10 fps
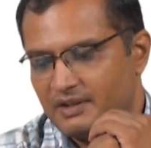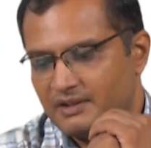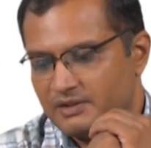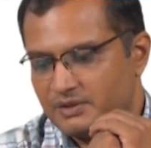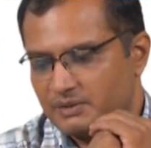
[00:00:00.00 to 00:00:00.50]

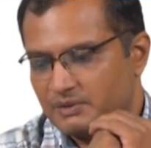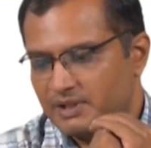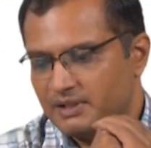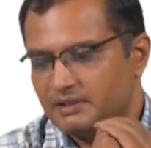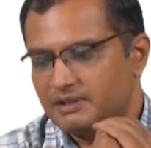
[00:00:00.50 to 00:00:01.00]
So,
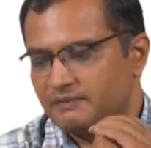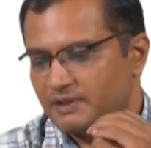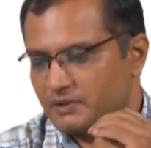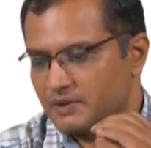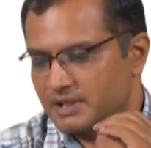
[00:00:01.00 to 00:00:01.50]
here the
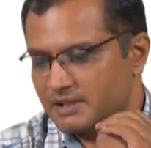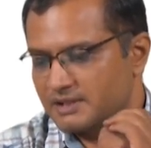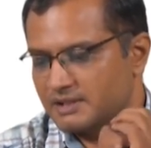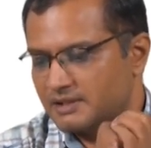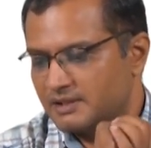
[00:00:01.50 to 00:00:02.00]

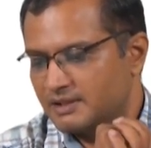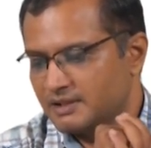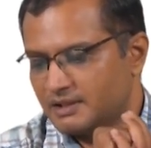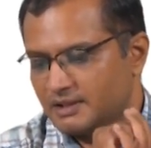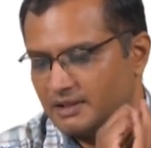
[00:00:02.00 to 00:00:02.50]
fluctuations
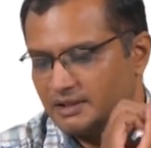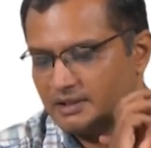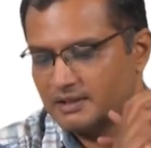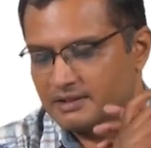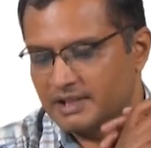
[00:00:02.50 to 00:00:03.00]

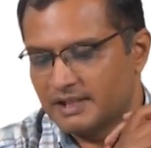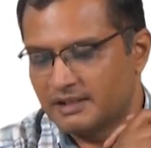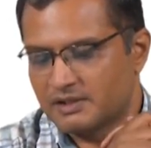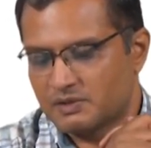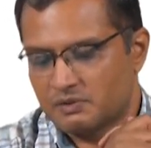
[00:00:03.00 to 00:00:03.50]
are telling
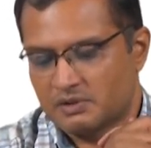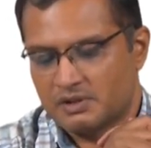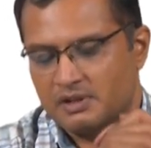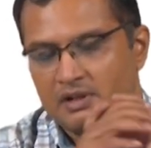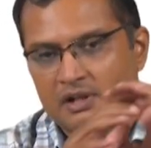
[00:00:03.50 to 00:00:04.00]
us
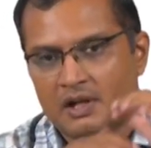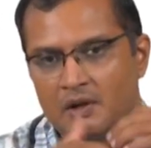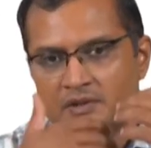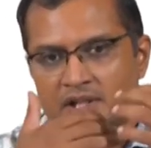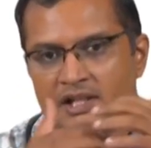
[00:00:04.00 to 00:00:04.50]
how
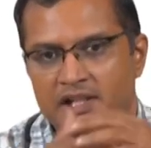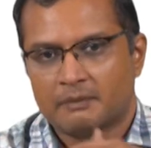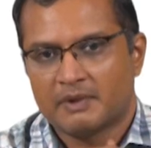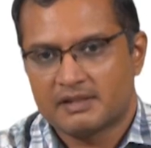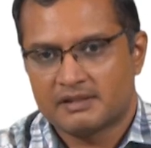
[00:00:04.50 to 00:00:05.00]
the heat
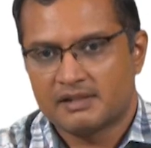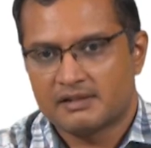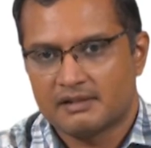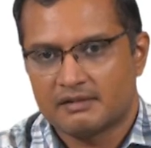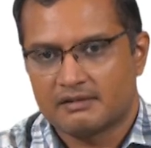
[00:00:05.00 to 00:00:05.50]
capacities
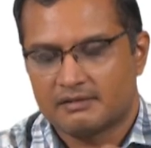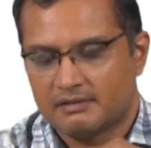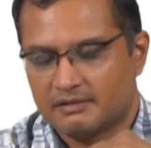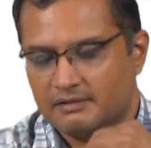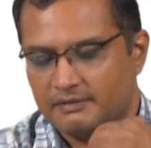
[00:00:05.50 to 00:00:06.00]

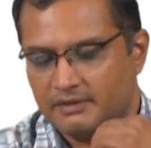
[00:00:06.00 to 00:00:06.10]
are